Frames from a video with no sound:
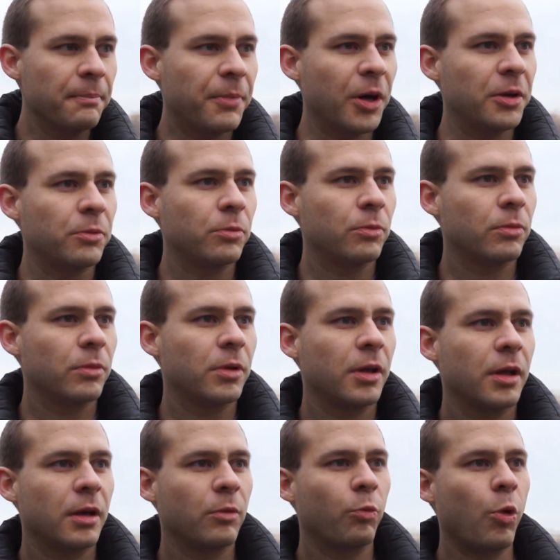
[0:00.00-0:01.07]
But
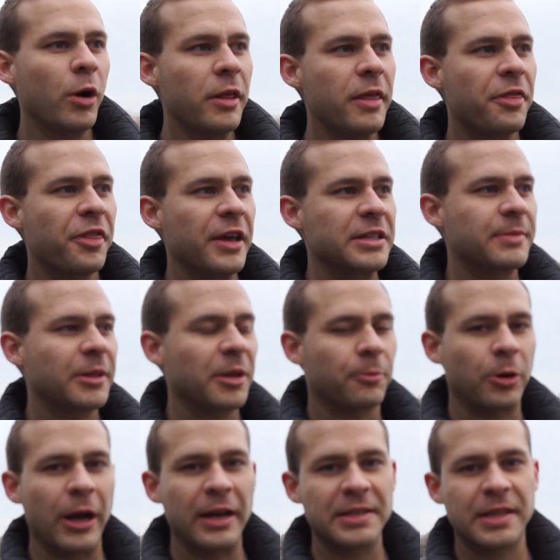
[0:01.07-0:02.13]
one of the things about the
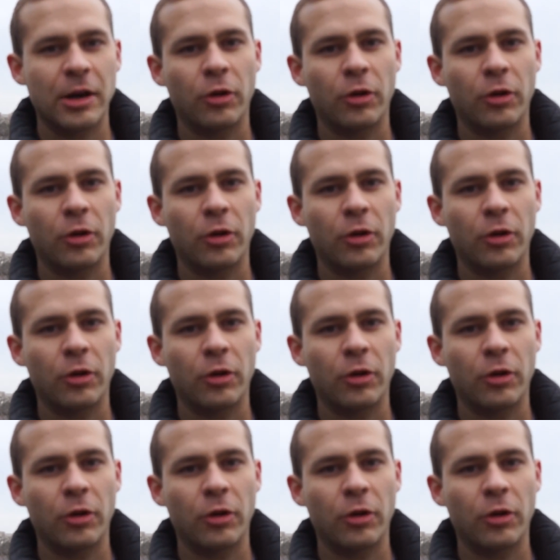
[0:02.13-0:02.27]
brain is